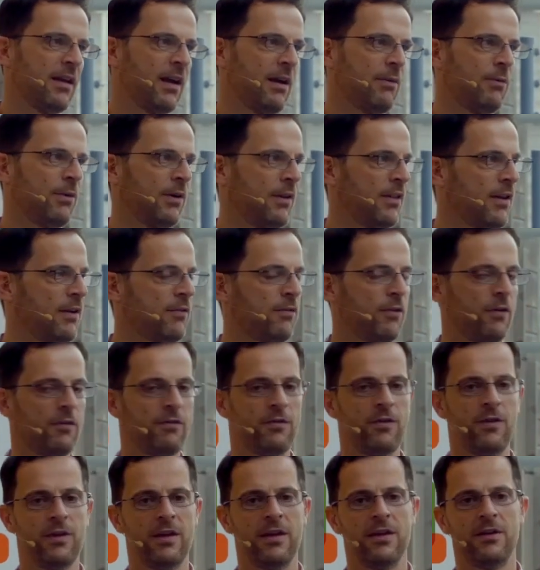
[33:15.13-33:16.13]
I worked there for a
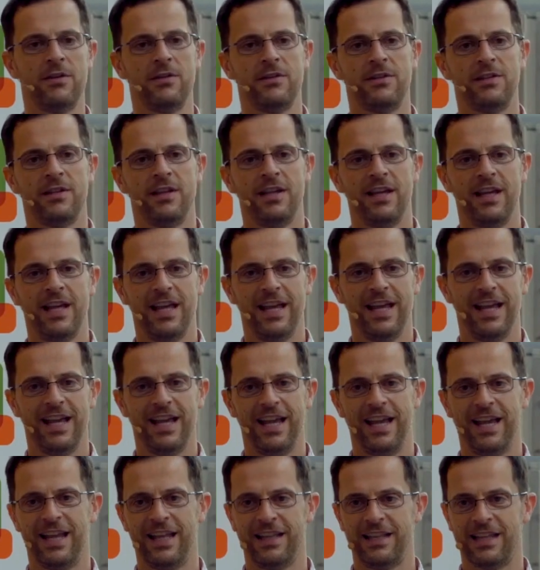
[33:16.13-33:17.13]
few years,
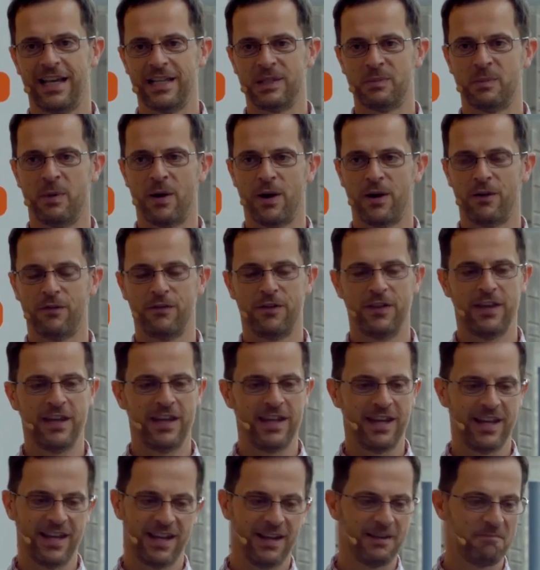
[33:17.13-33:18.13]
and as part of
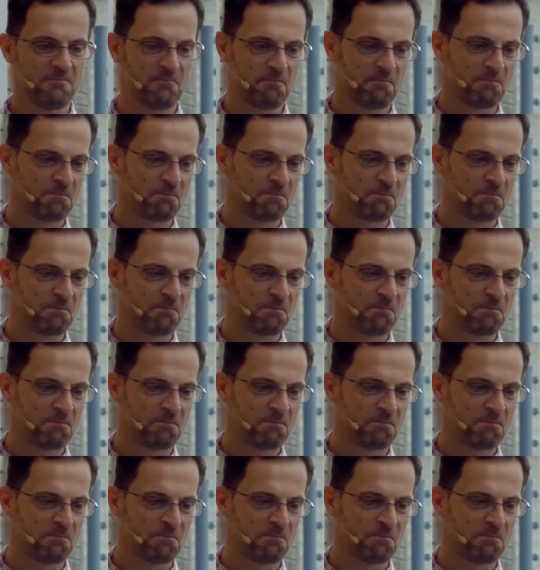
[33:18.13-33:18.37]
the